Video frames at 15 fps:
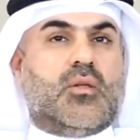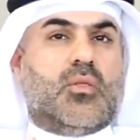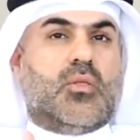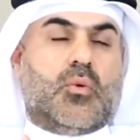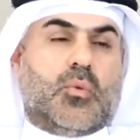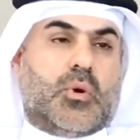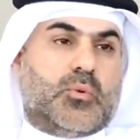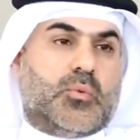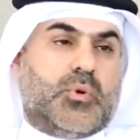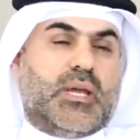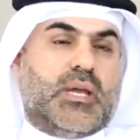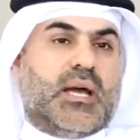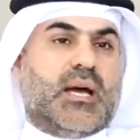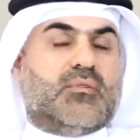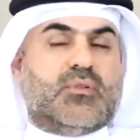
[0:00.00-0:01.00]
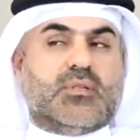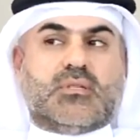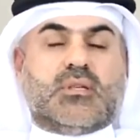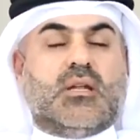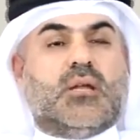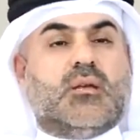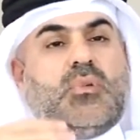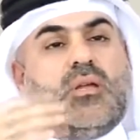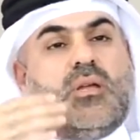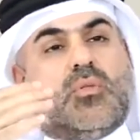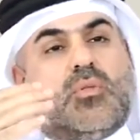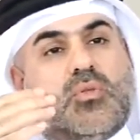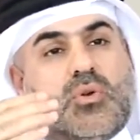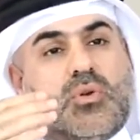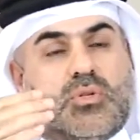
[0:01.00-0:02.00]
The one we have, it's going to be
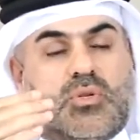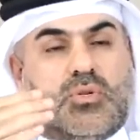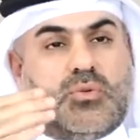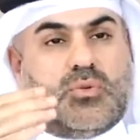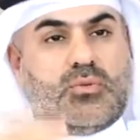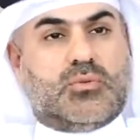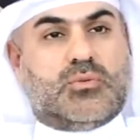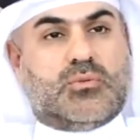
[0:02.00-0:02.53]
32.